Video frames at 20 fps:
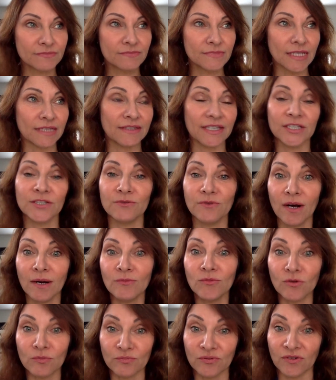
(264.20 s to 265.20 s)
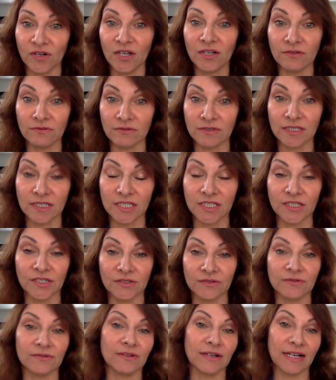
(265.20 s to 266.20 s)
then you are more prone
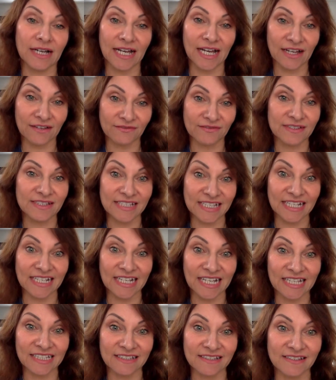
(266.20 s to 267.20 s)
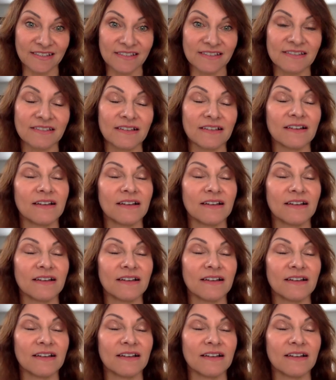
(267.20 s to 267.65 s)
to have skin cancers.